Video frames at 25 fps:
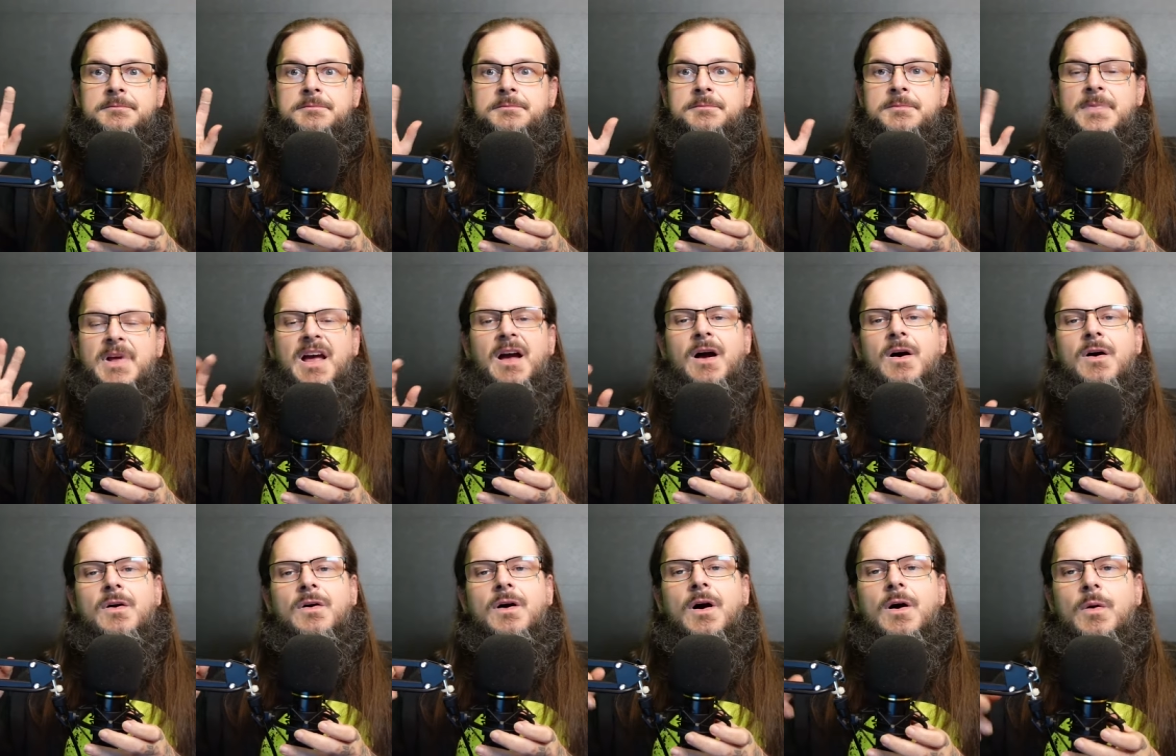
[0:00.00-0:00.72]

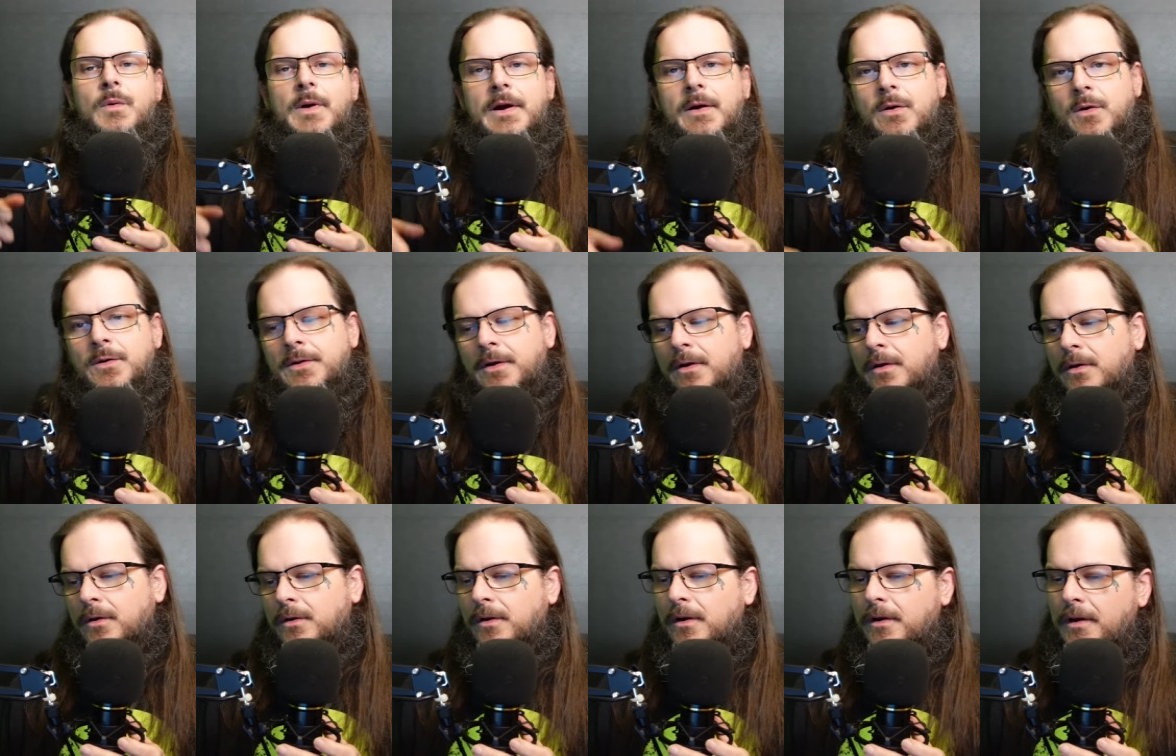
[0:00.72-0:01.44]
Oh wait, hold
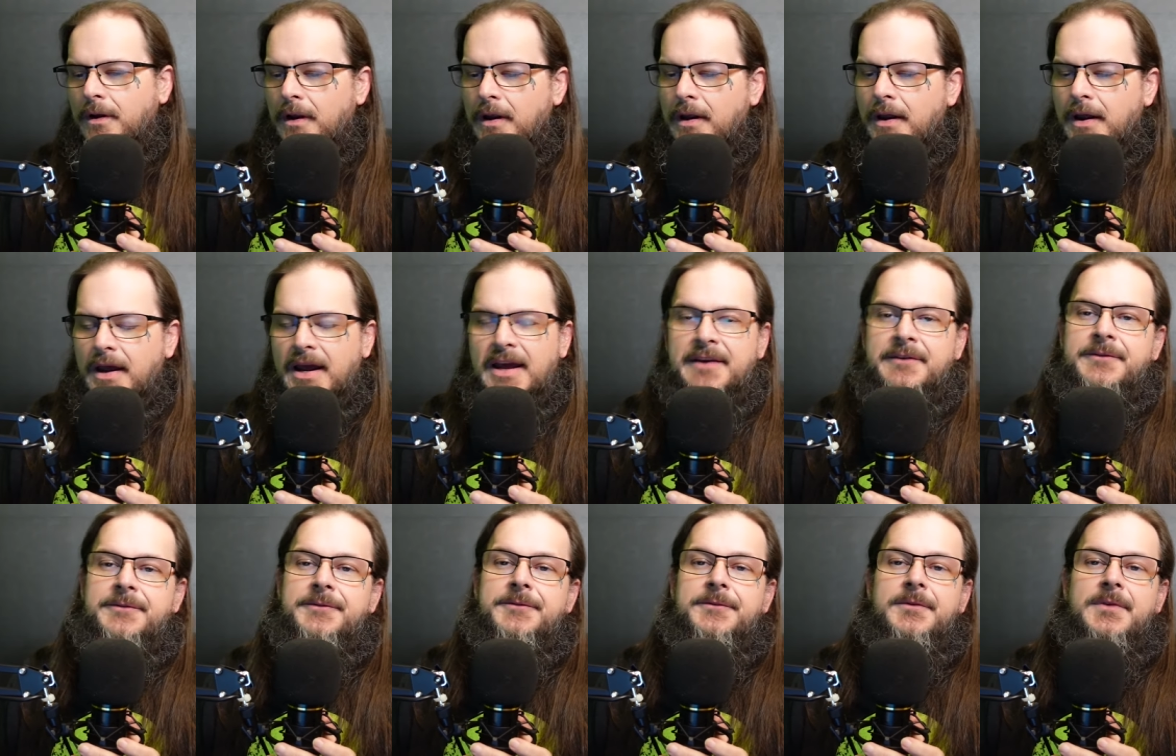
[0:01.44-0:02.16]
on.
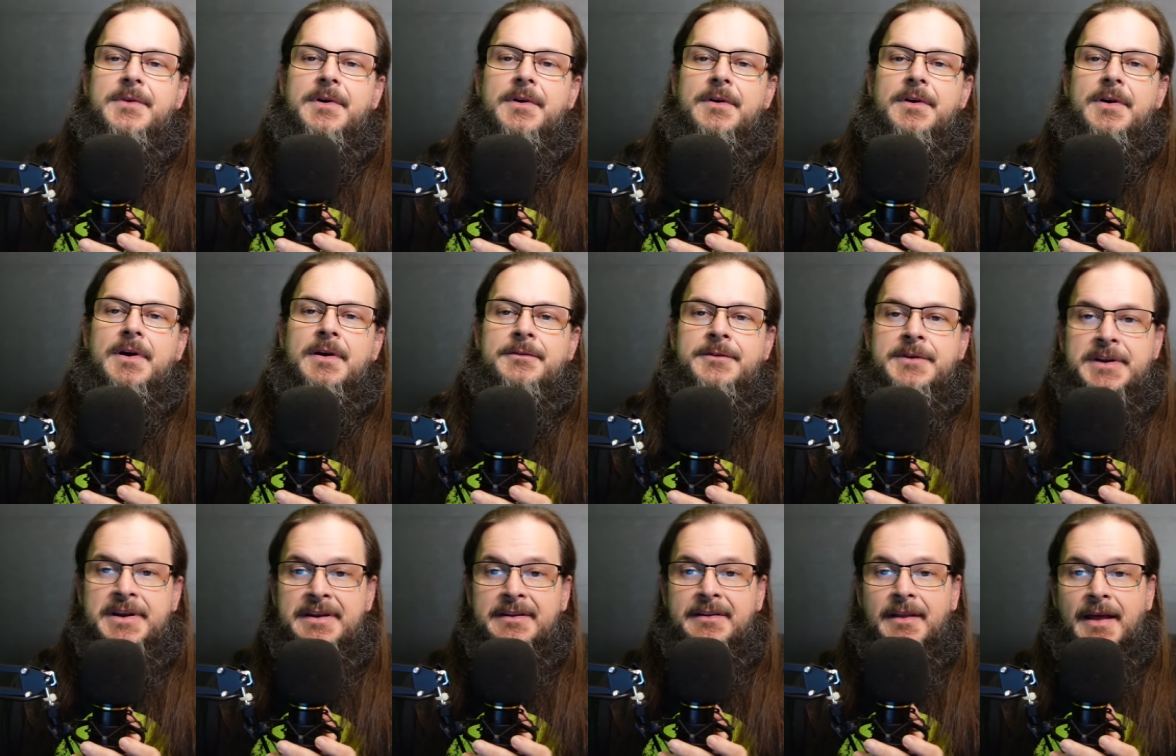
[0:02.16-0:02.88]
If you
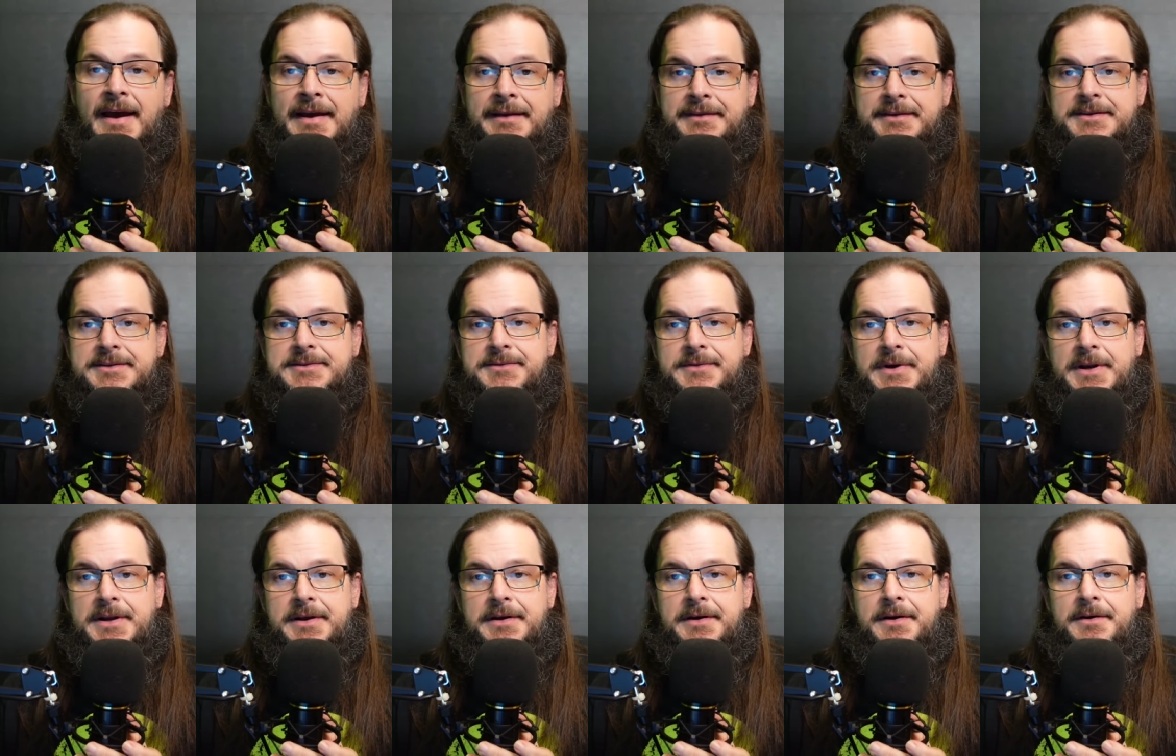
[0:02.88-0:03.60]
didn't like this
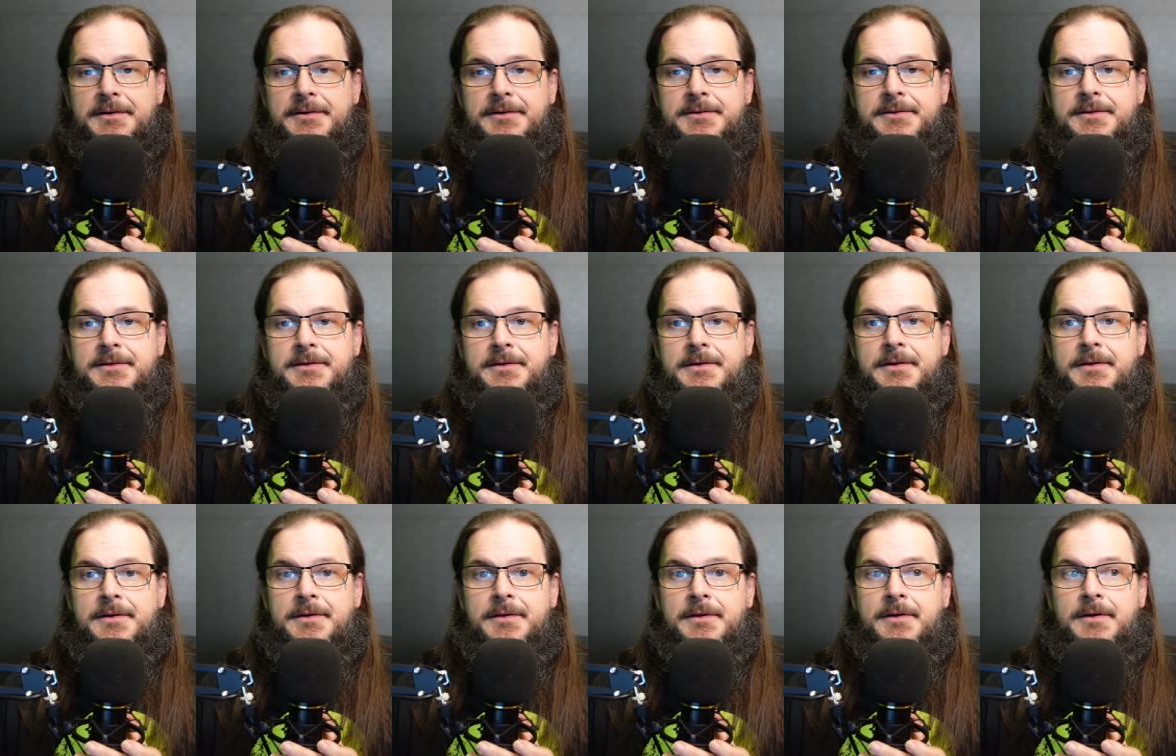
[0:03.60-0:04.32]
video,
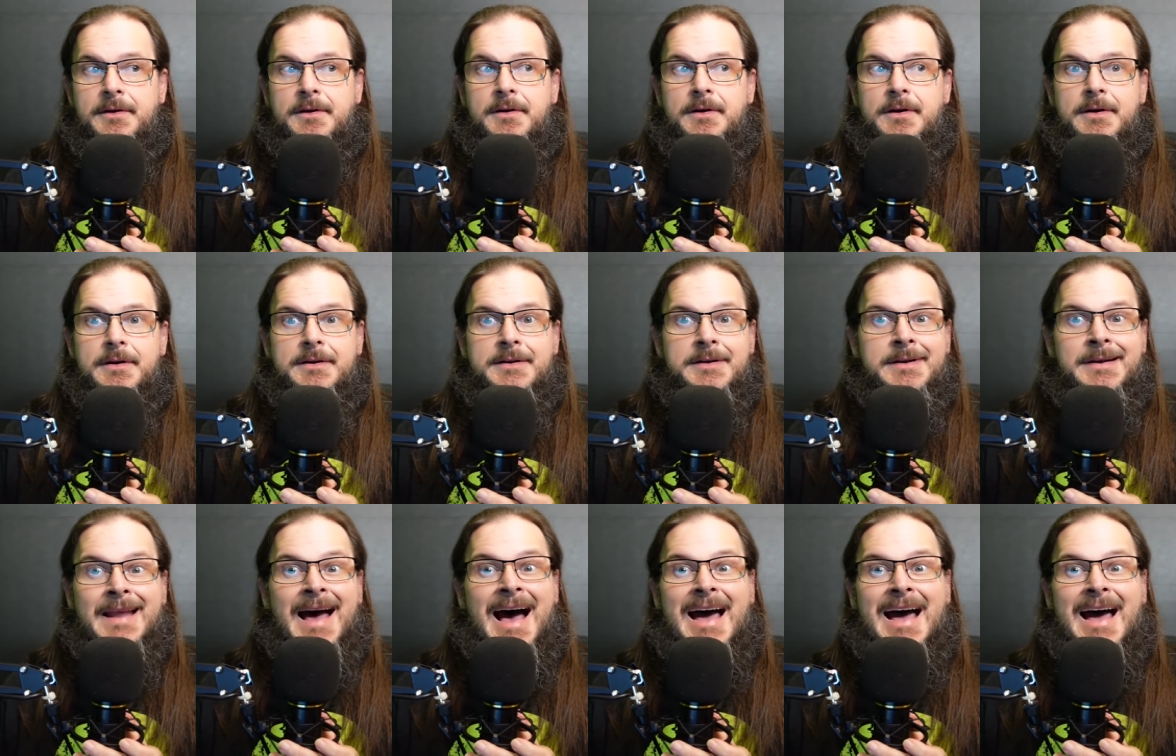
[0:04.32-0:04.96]
not